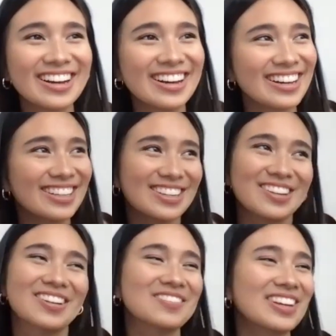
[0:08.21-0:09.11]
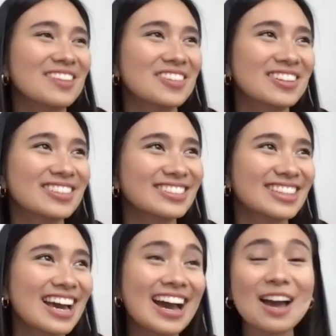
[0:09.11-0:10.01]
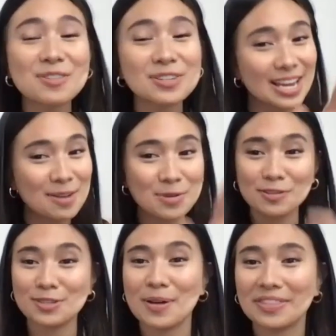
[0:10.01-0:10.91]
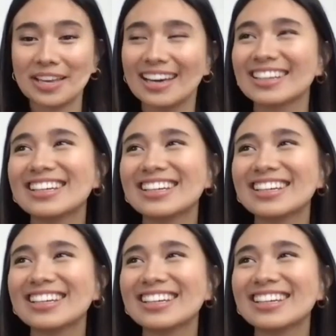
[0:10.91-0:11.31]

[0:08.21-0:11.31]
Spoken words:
No, I'm that I would say I'm nervous about that.